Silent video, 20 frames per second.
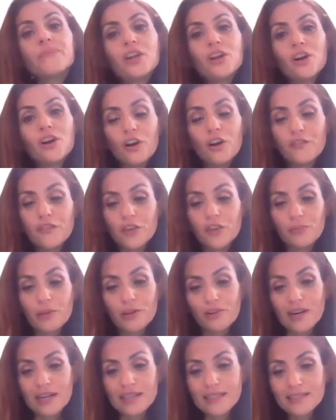of human
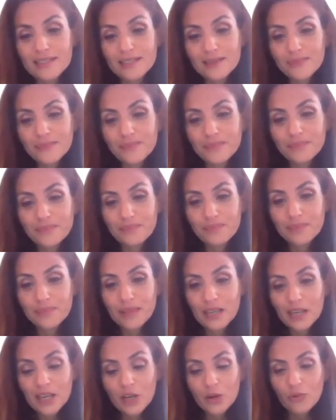rights.
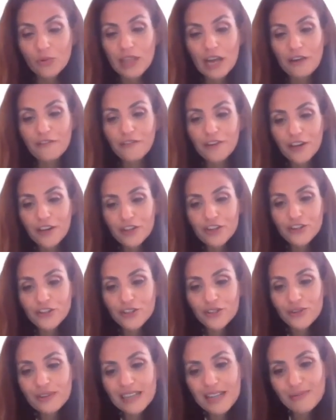Without further
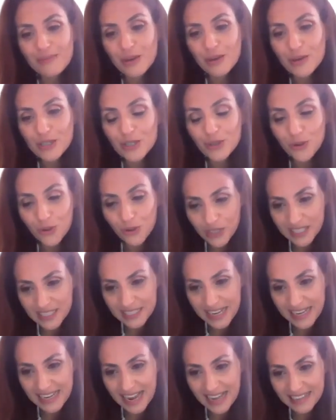ado, let me wish all the
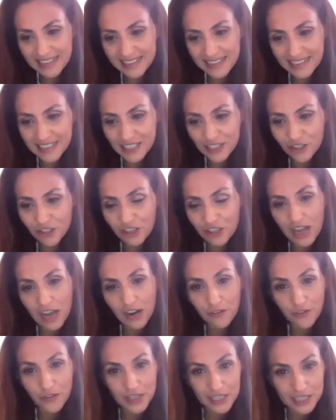state candidates good luck
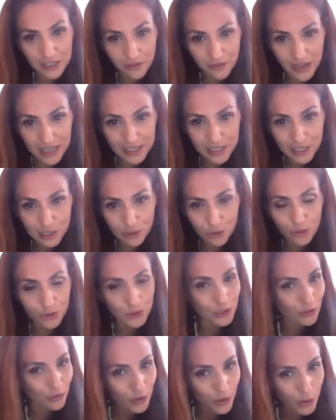for this event and also,
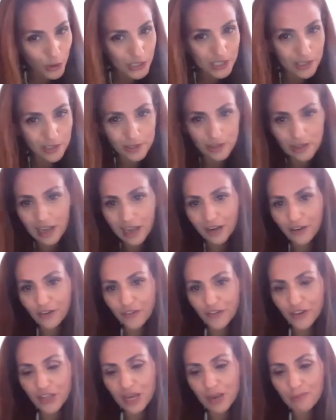of course, good luck for
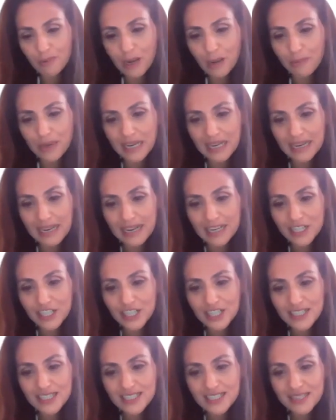the upcoming
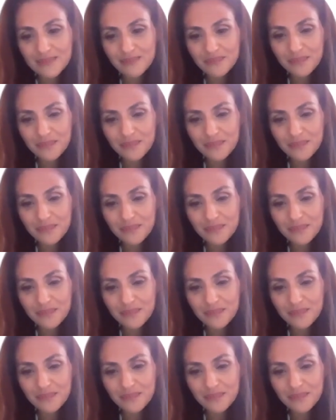elections.